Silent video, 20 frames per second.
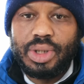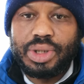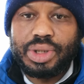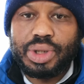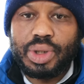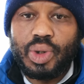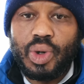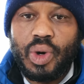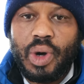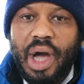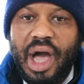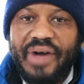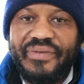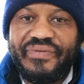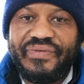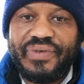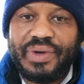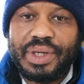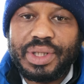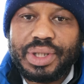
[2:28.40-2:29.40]
So I
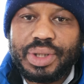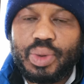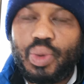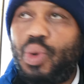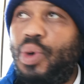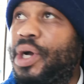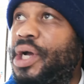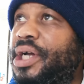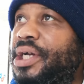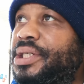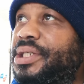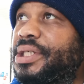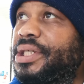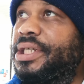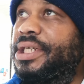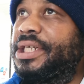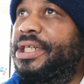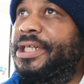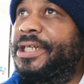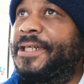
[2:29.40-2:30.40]
first went
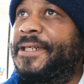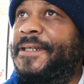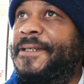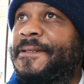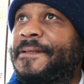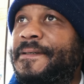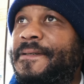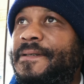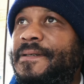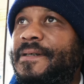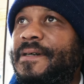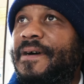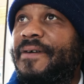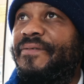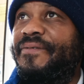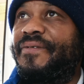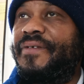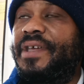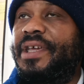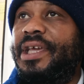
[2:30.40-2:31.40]
in,
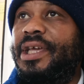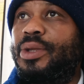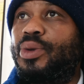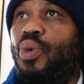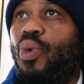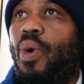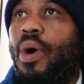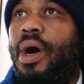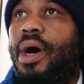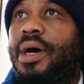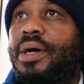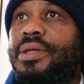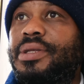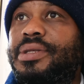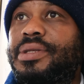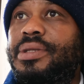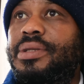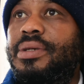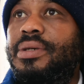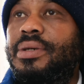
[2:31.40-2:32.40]
I think it
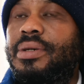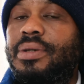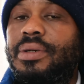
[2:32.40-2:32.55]
was